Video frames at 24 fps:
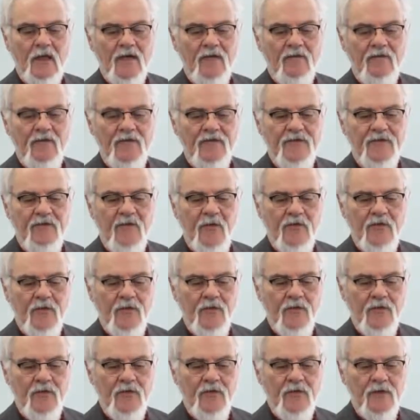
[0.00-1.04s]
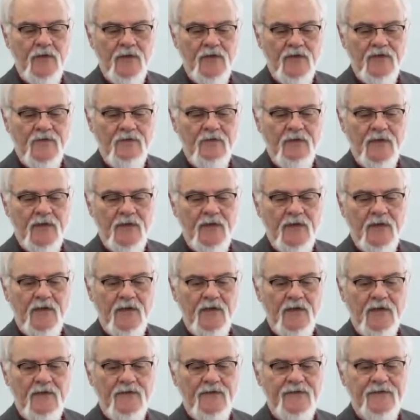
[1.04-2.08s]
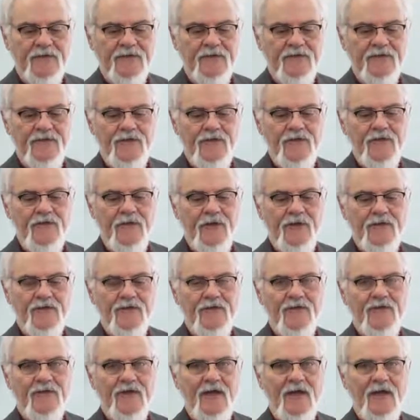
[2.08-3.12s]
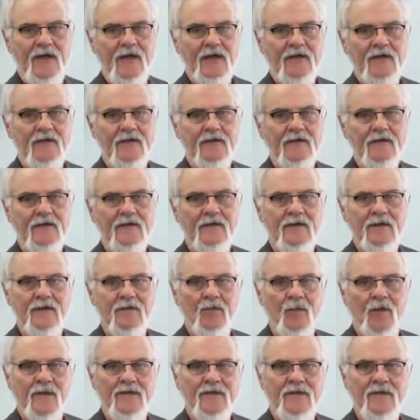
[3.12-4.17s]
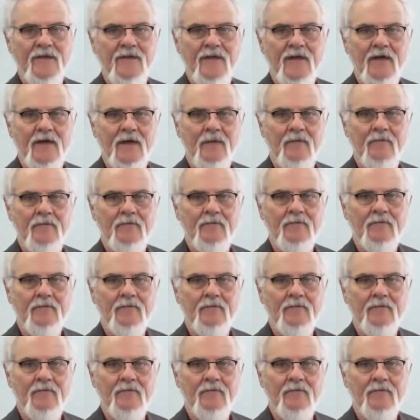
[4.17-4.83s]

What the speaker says: First of all, you can do this because you understand it wasn't them.